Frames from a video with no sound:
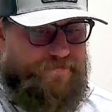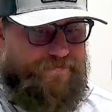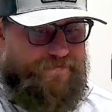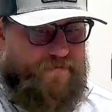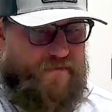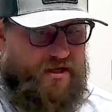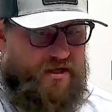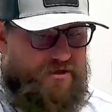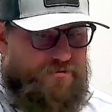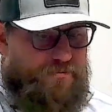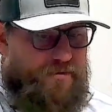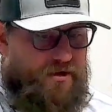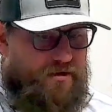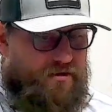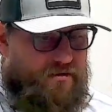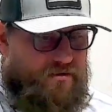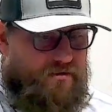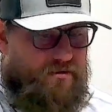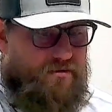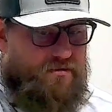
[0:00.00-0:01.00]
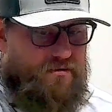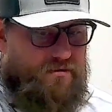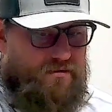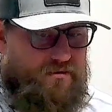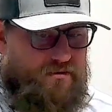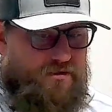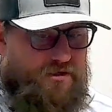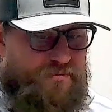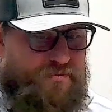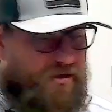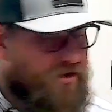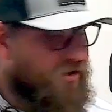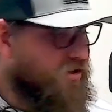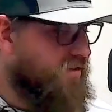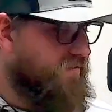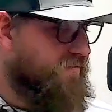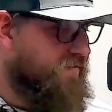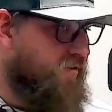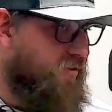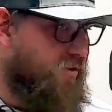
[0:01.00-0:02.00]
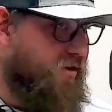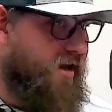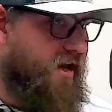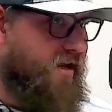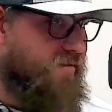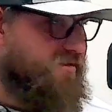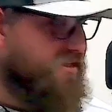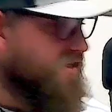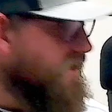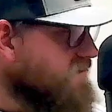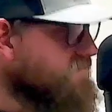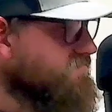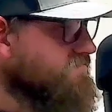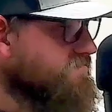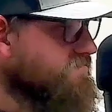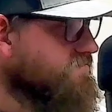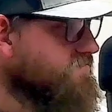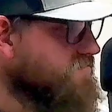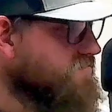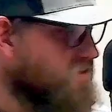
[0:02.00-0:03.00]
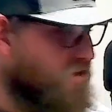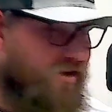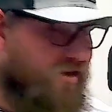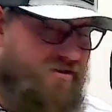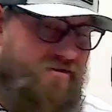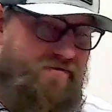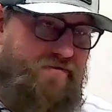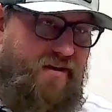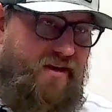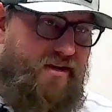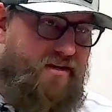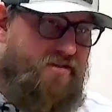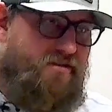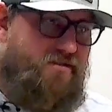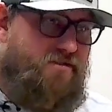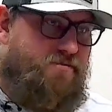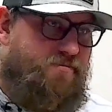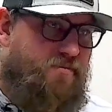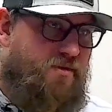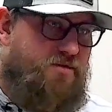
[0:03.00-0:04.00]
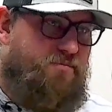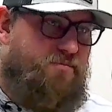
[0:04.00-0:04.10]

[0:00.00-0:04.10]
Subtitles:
it's been good 4 games in. Cross your fingers. It's